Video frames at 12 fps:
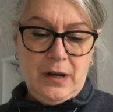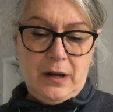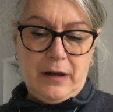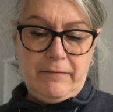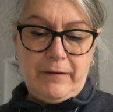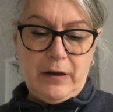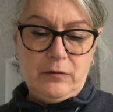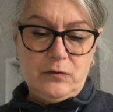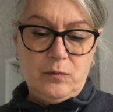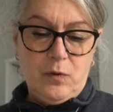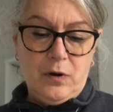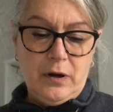I found
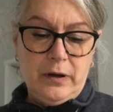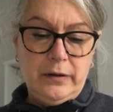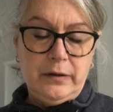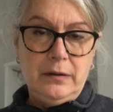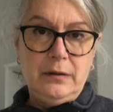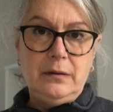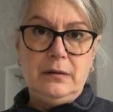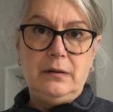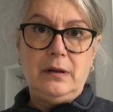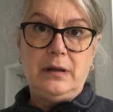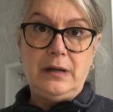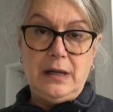
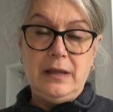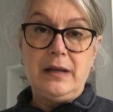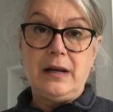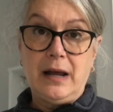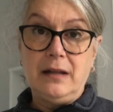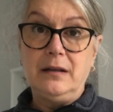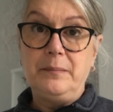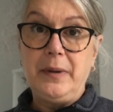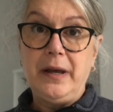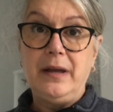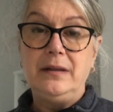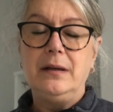an Ethan Allen
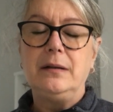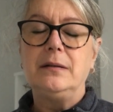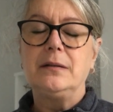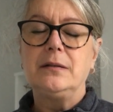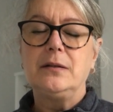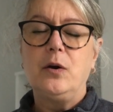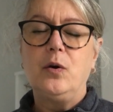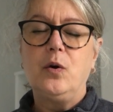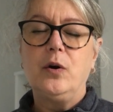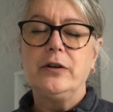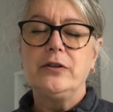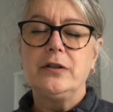bed that is so
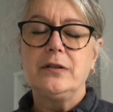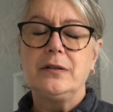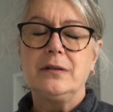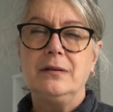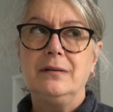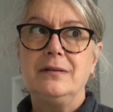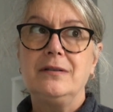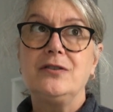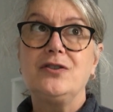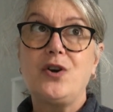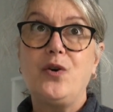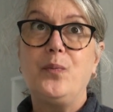gorgeous,
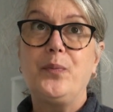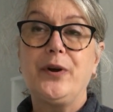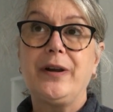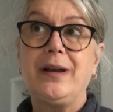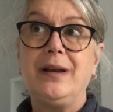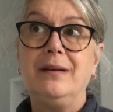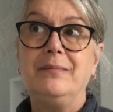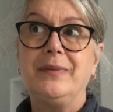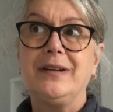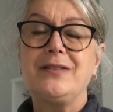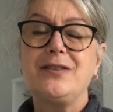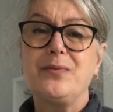so pretty, but
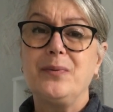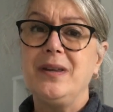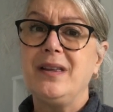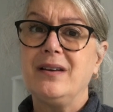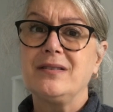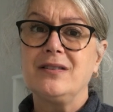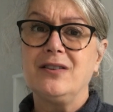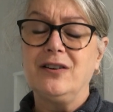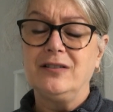it's $3,000,